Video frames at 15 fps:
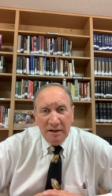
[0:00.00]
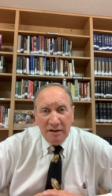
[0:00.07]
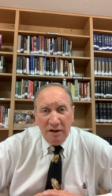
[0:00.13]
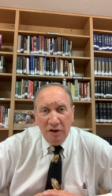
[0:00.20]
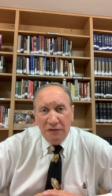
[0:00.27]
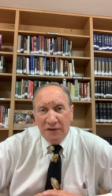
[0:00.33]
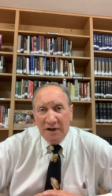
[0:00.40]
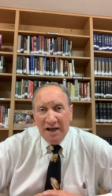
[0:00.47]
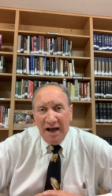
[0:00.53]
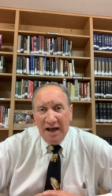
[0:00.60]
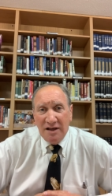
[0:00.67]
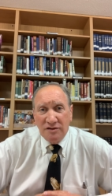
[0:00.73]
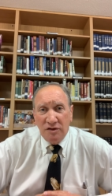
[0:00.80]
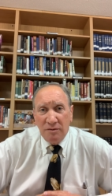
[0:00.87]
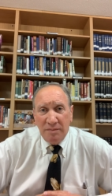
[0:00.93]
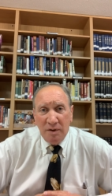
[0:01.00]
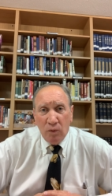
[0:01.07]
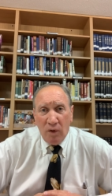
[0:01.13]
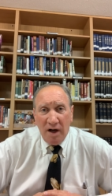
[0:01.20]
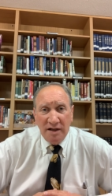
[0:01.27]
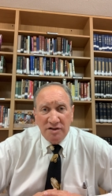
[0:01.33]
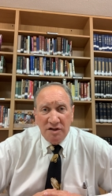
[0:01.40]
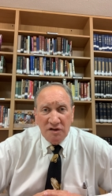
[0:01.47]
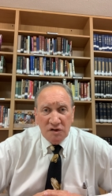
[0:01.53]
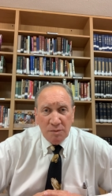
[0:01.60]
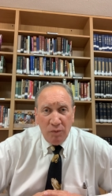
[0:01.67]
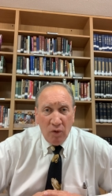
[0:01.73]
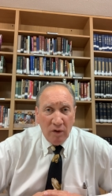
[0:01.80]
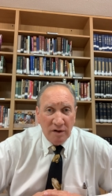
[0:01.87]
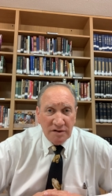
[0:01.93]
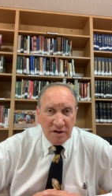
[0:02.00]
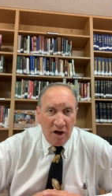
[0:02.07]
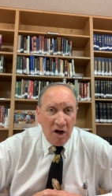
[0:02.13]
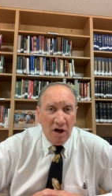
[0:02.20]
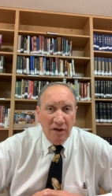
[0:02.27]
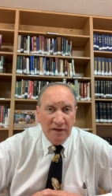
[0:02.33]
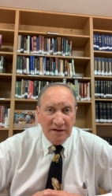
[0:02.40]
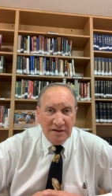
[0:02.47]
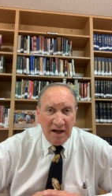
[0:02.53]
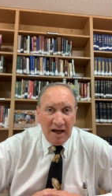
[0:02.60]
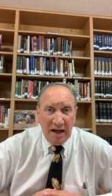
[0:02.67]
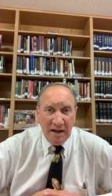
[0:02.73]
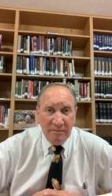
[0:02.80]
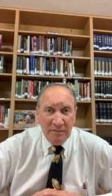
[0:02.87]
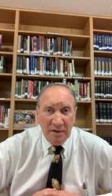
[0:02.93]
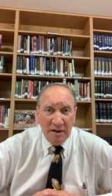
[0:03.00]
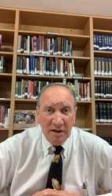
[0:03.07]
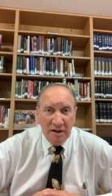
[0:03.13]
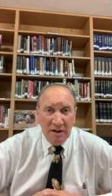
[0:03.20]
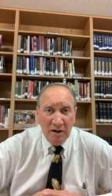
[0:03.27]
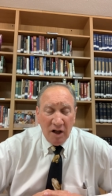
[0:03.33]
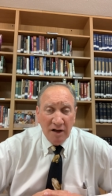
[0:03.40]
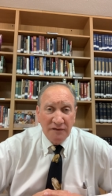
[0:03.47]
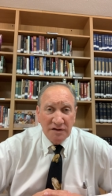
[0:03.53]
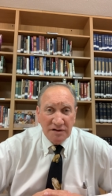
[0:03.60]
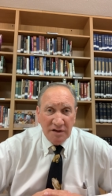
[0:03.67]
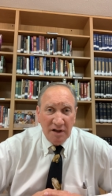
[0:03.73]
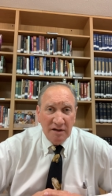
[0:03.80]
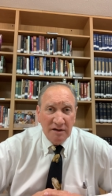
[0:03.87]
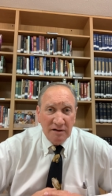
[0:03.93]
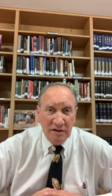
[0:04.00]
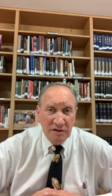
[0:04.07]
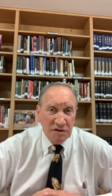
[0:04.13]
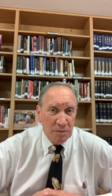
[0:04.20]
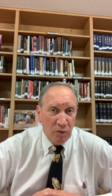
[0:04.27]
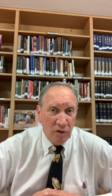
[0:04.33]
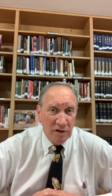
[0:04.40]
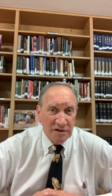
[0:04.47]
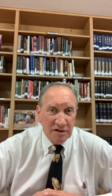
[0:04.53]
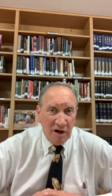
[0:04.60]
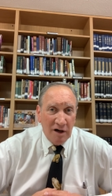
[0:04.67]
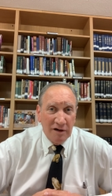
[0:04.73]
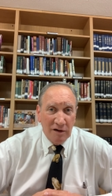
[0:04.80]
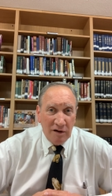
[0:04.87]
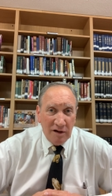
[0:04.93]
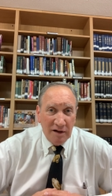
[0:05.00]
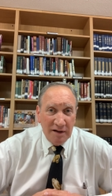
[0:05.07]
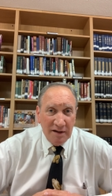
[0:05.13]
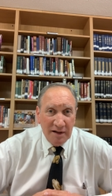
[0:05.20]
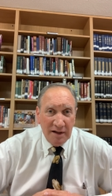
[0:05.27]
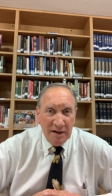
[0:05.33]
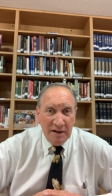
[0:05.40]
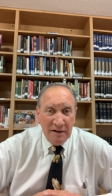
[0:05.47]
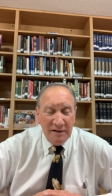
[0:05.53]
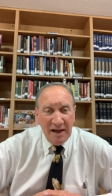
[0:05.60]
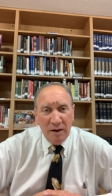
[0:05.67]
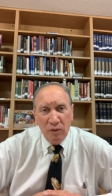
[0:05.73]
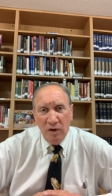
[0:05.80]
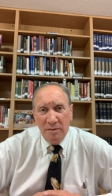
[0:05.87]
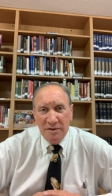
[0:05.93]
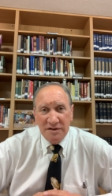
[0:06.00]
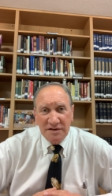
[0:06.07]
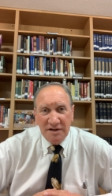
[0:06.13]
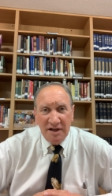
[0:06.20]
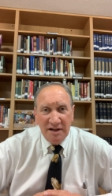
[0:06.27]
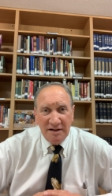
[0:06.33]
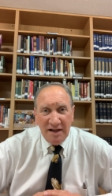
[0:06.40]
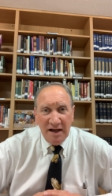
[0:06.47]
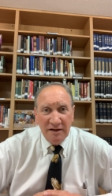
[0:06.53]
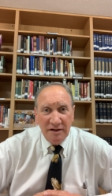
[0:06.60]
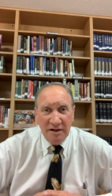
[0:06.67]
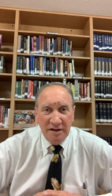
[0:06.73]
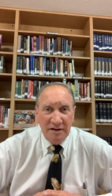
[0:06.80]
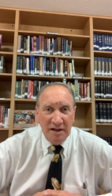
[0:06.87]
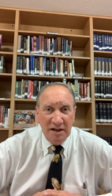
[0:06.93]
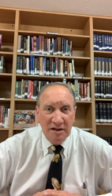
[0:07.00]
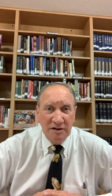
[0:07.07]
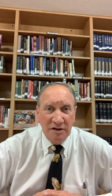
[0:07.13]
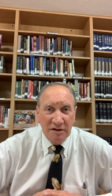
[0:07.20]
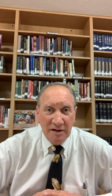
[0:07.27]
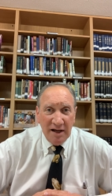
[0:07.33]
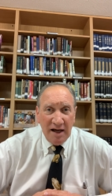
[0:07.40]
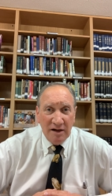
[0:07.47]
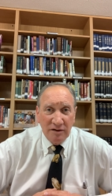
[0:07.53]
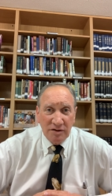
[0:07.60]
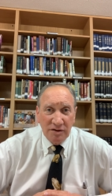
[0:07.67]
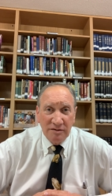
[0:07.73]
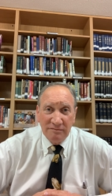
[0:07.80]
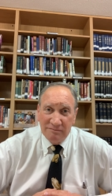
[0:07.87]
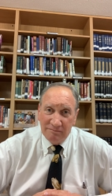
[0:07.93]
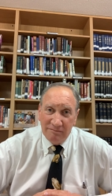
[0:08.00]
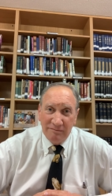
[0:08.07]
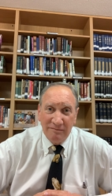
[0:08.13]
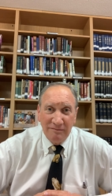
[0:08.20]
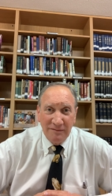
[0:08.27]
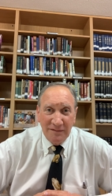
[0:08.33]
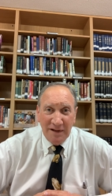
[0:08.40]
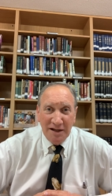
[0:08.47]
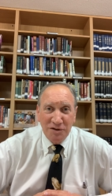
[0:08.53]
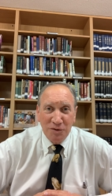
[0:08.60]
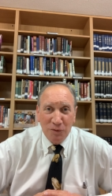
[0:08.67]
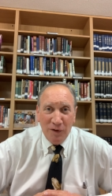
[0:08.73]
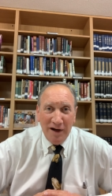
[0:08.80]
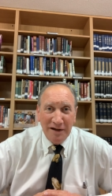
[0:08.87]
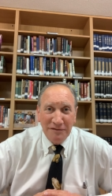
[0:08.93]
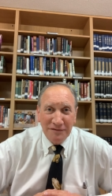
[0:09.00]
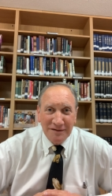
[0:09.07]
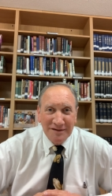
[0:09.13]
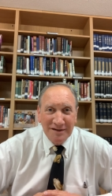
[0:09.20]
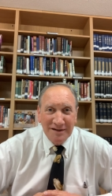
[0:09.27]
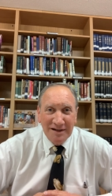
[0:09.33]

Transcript: You know, for guys who've been watching sports all the time, and all of a sudden the sports aren't on, that woman sitting down there at the end of your couch, that's your wife.